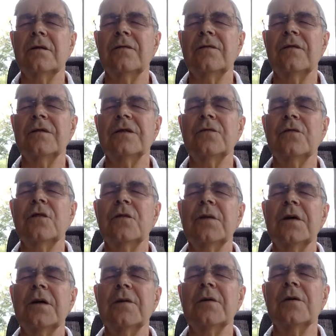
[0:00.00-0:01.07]
First of all,
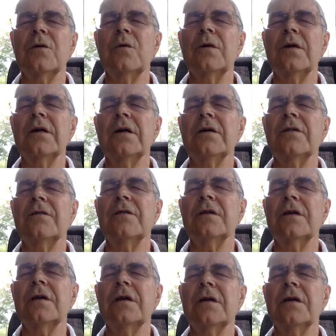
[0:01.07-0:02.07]
becoming aware of the